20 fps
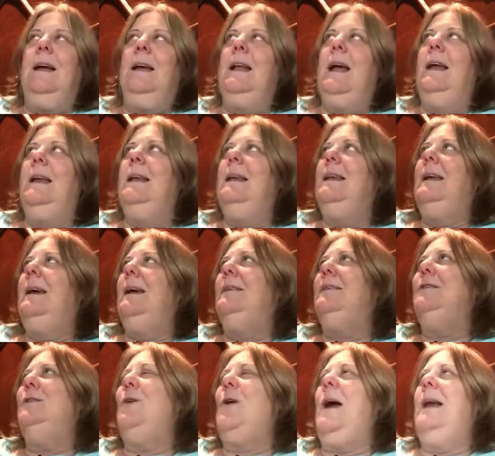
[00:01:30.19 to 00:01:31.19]
And I didn't
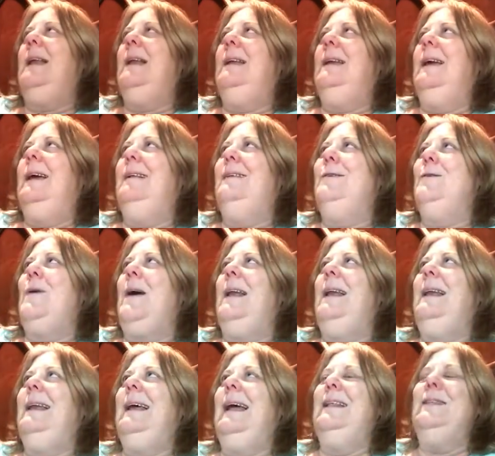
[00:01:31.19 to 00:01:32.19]
answer, I didn't answer, I
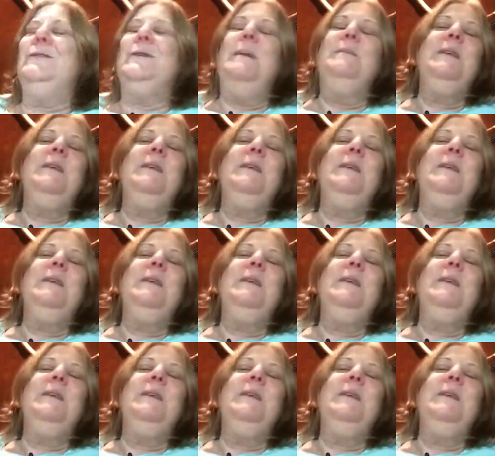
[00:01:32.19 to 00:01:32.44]
didn't answer.